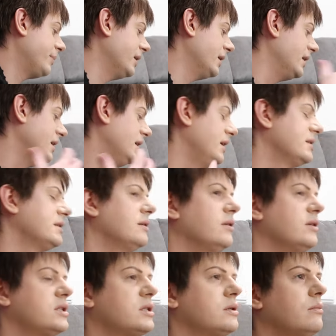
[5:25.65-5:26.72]
but it
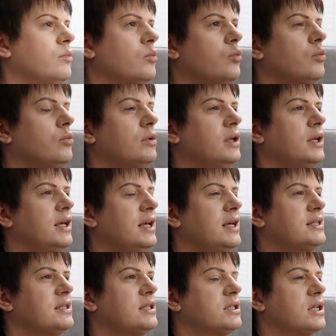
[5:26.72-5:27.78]

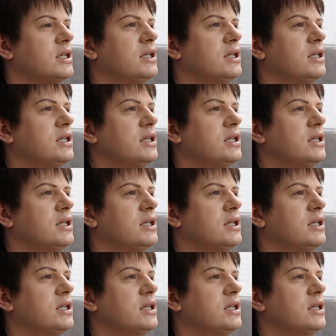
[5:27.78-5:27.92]
isn't